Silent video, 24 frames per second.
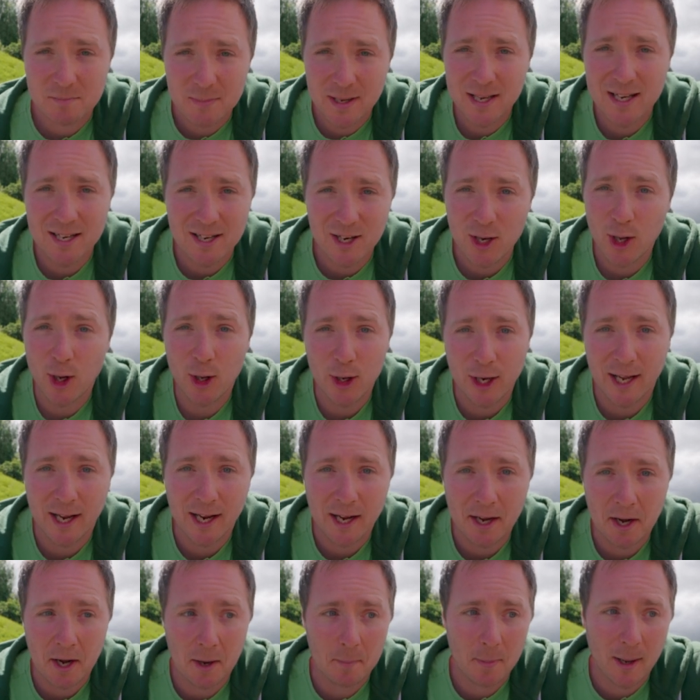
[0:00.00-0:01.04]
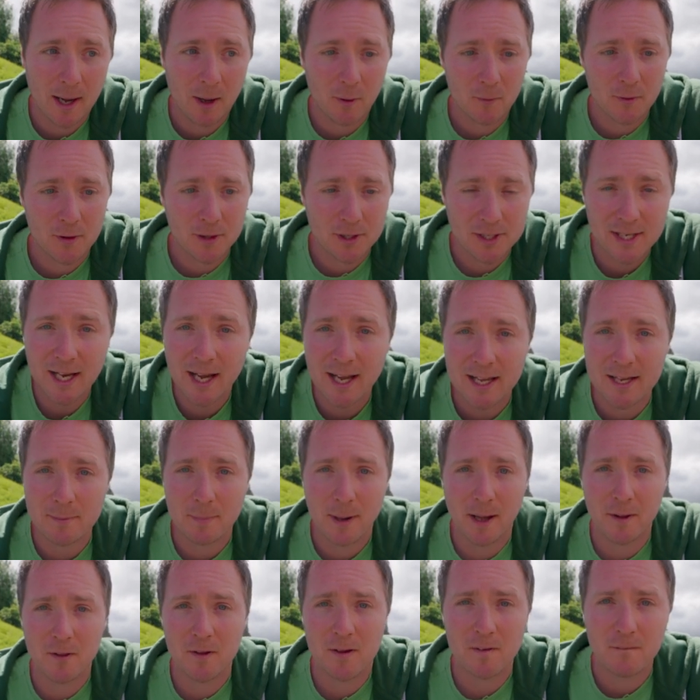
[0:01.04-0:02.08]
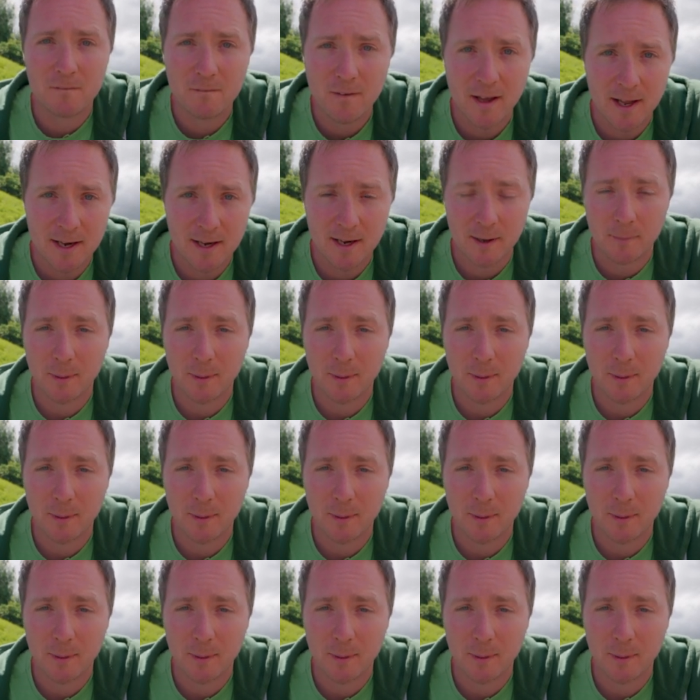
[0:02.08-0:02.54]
me learning about the day, about the event,